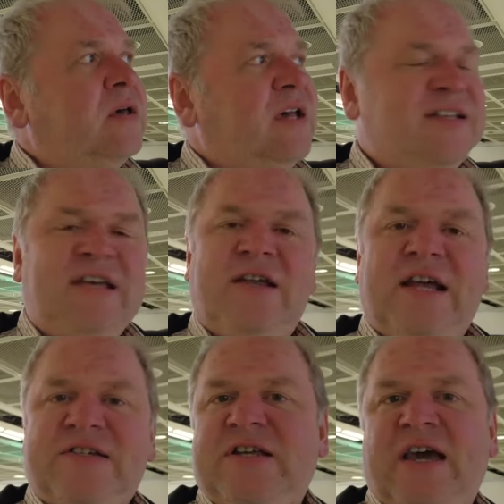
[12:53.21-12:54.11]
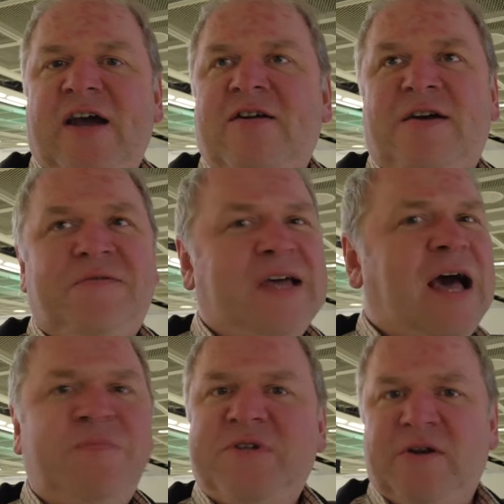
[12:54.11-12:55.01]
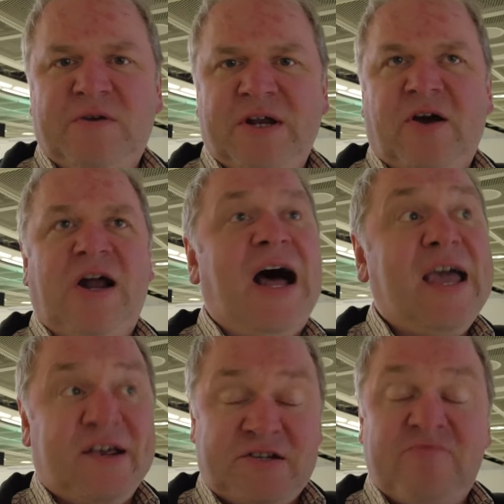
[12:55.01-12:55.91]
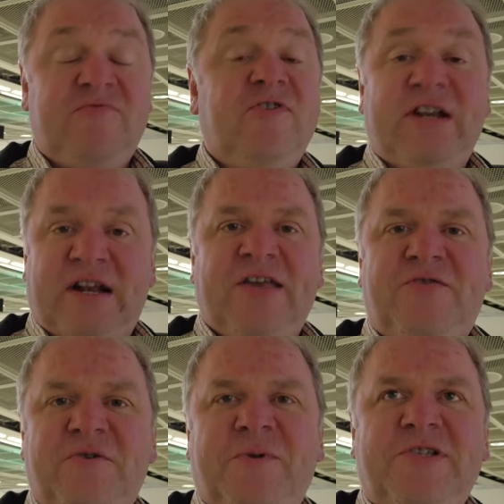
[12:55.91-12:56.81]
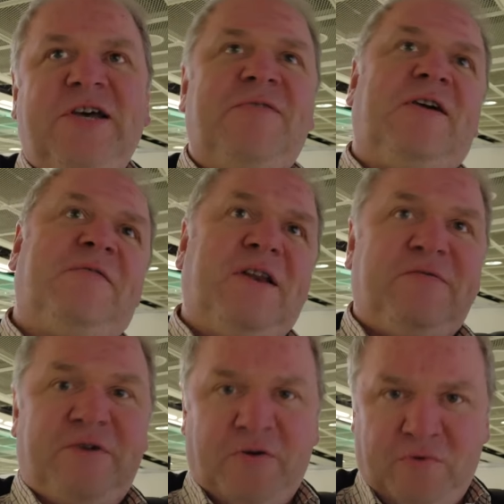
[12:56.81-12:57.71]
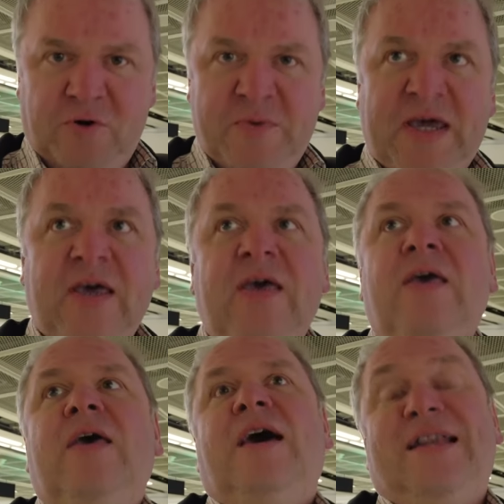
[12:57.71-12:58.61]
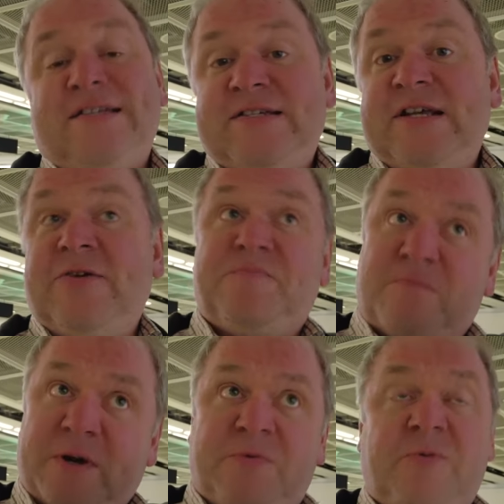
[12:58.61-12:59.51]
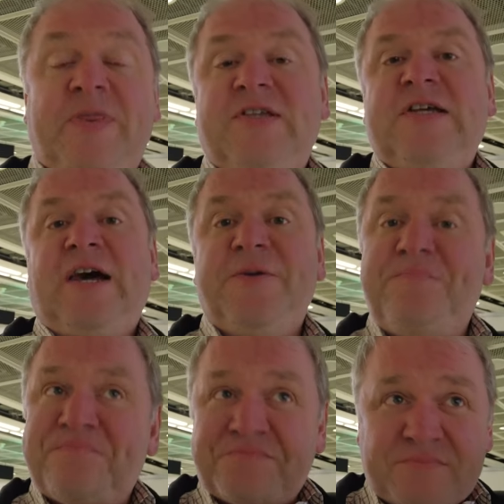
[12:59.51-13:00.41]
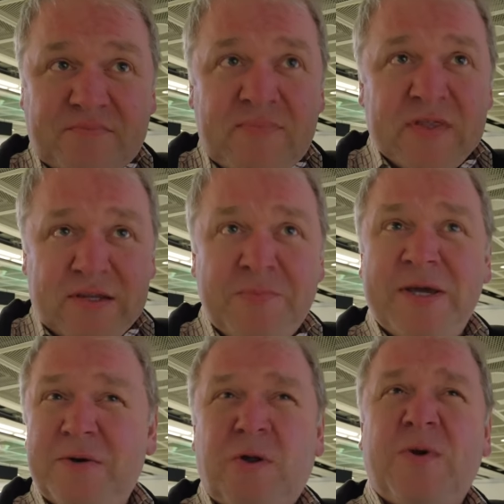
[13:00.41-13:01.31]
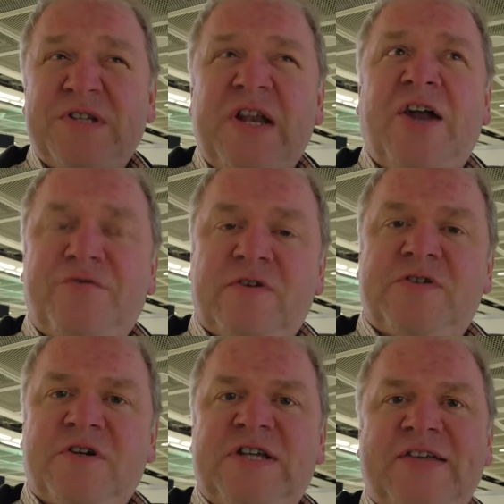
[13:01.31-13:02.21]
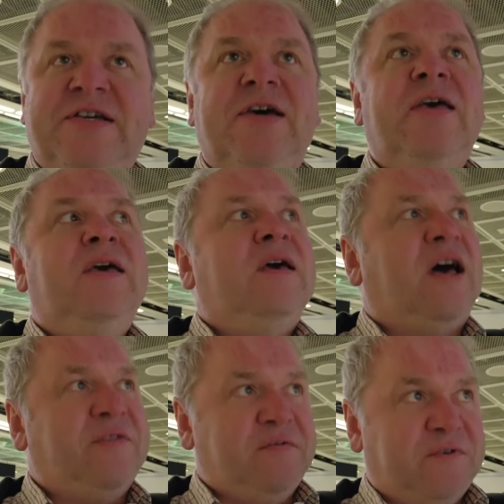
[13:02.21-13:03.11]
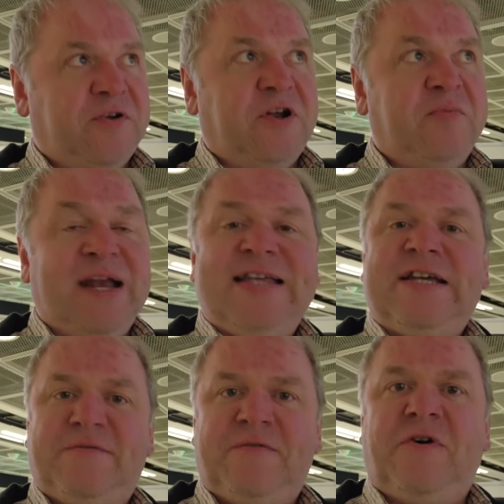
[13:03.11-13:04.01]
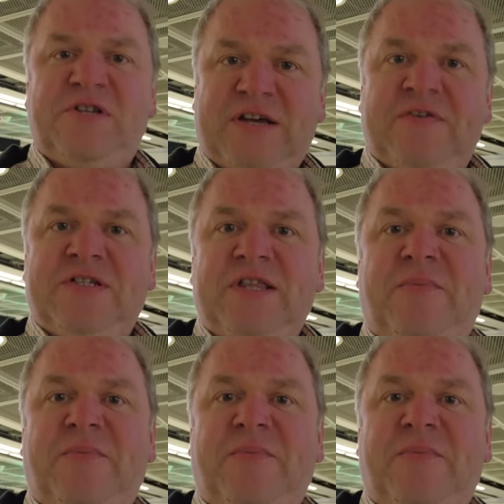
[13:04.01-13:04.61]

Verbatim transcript: Is it a nasty aircraft? Absolutely not. I actually really like the 777, I find it very roomy, and as I said up uh, when we were up in the sky, to me it was always the natural successor, having flown on many 747s in the